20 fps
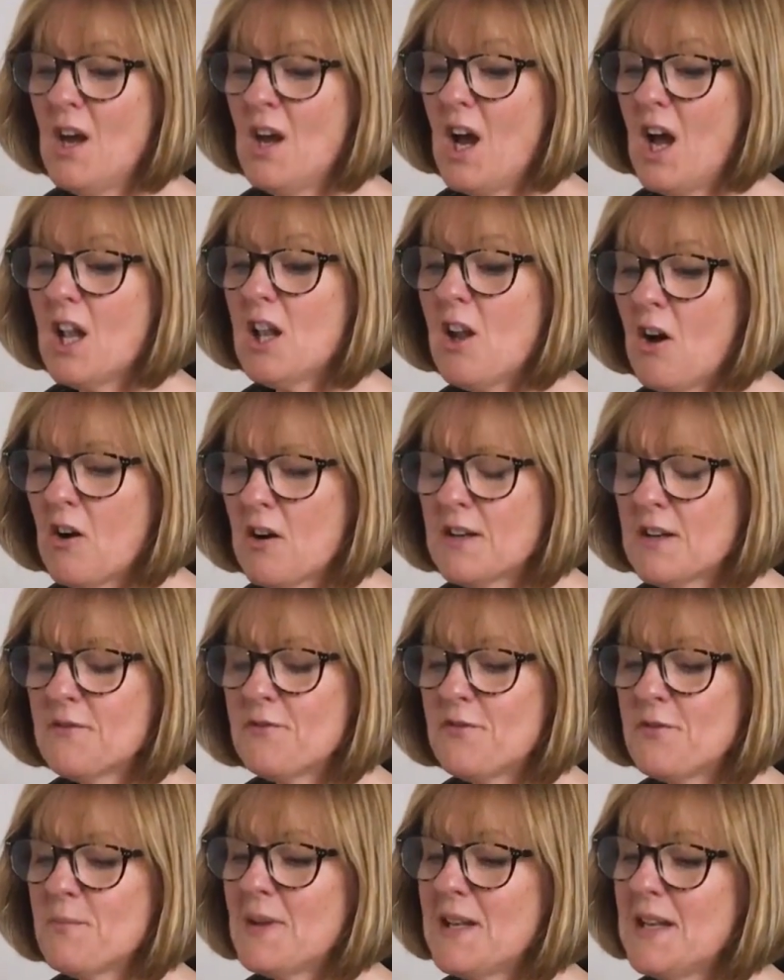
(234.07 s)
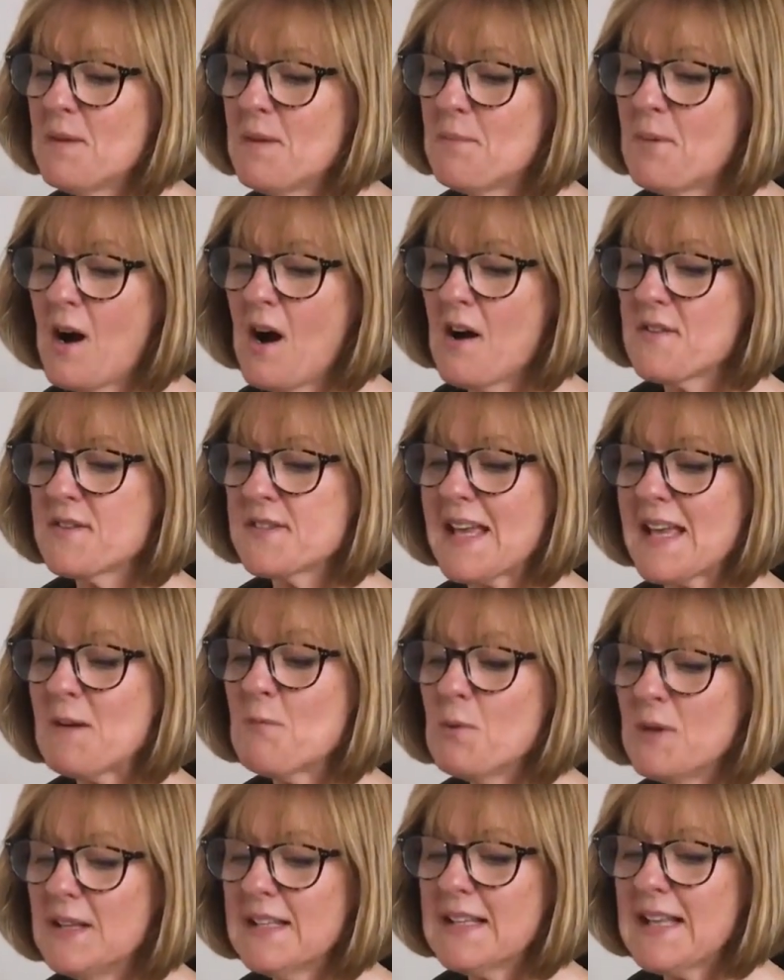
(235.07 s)
Along unfamiliar paths, I
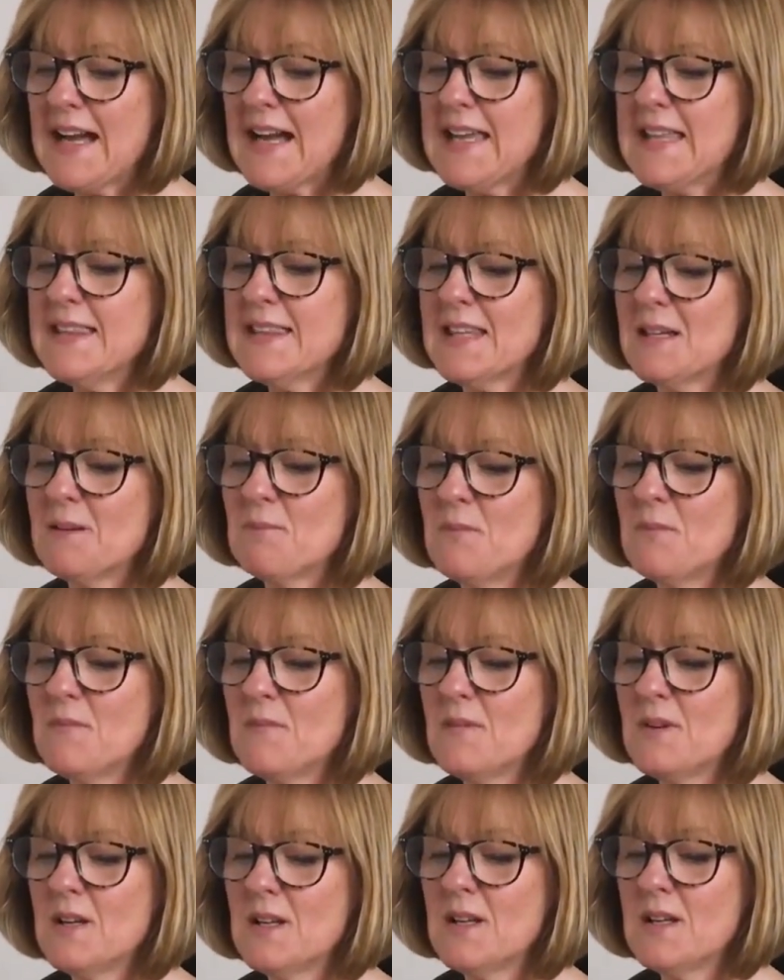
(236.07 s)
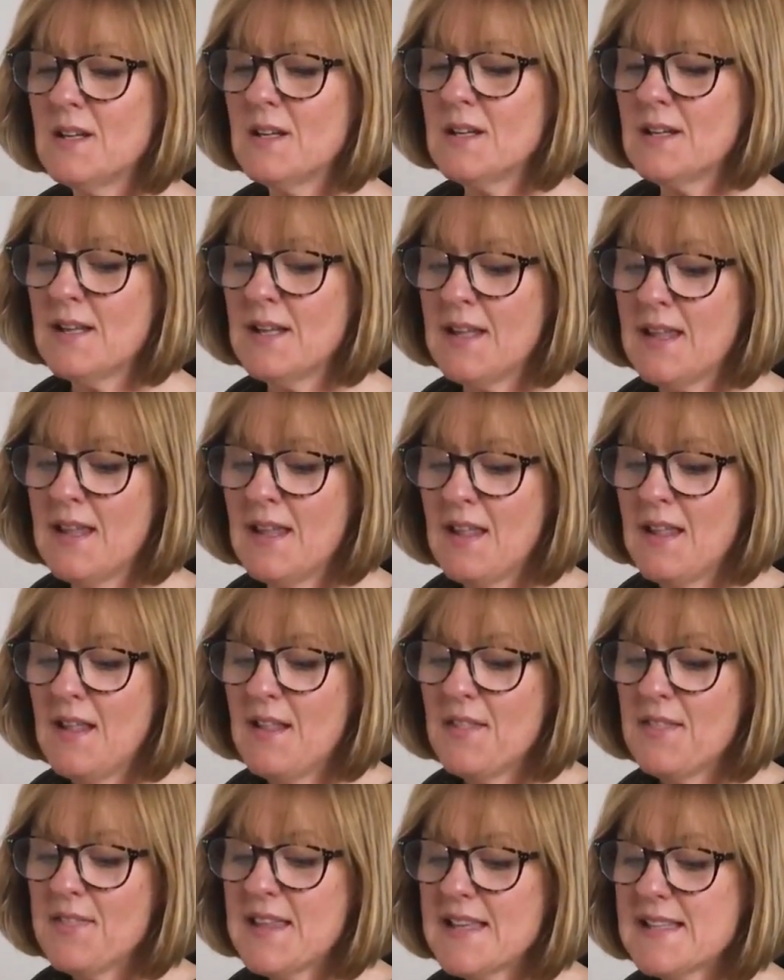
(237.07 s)
will guide them.
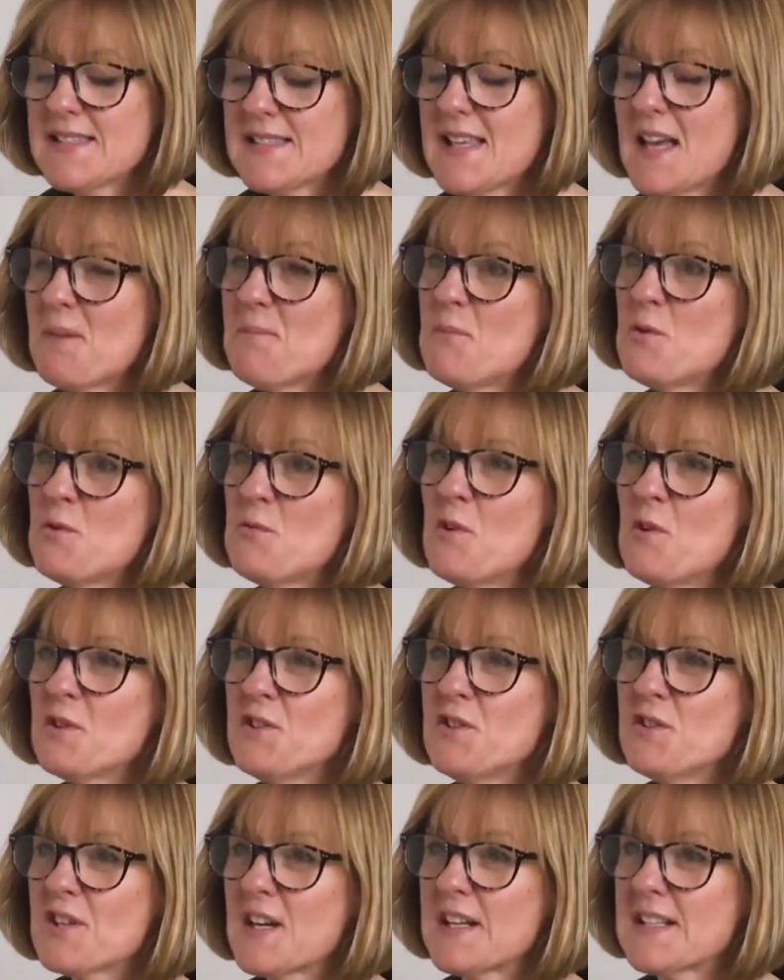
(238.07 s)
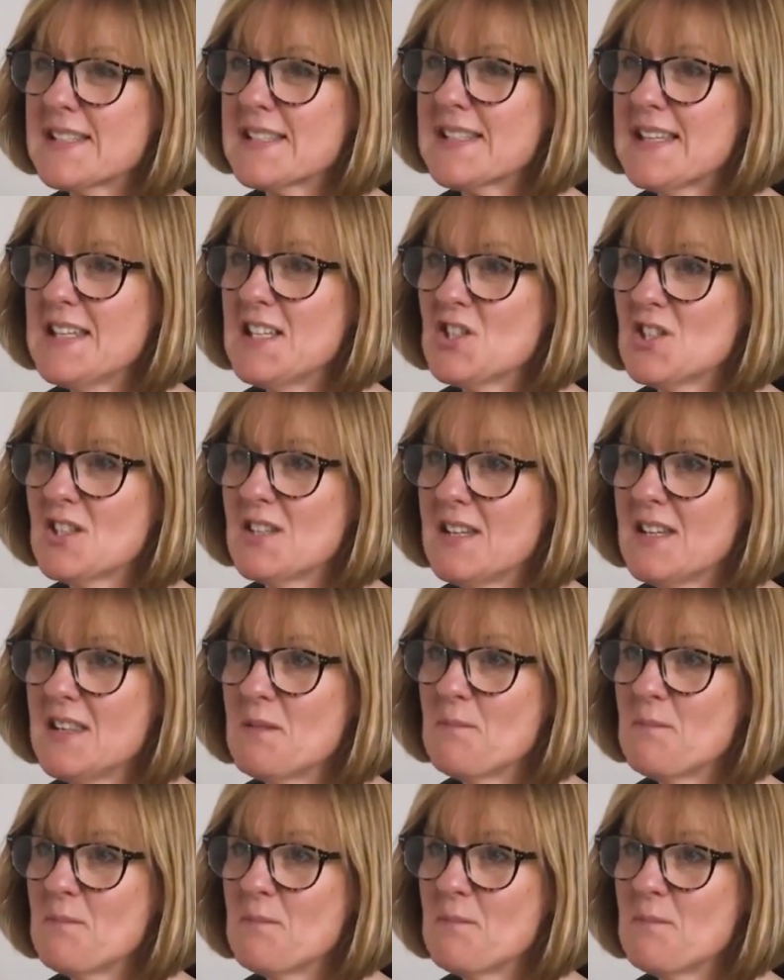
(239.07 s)
There's a more modern translation in the